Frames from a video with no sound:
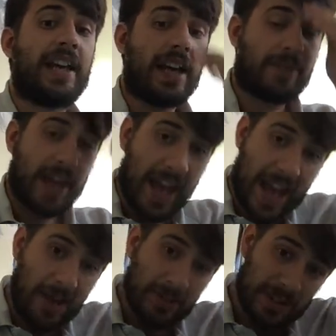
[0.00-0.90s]
If your
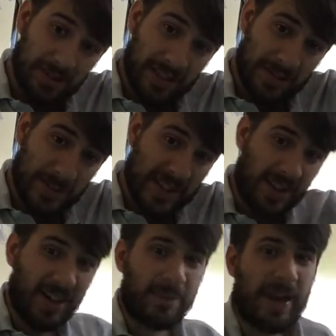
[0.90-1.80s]
hair was long enough to be
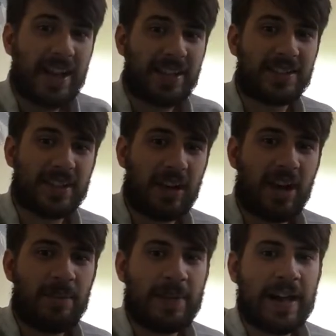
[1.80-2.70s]
tied back, you
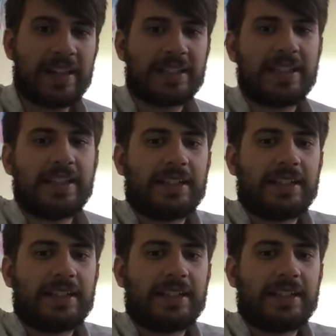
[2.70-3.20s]
tie it back.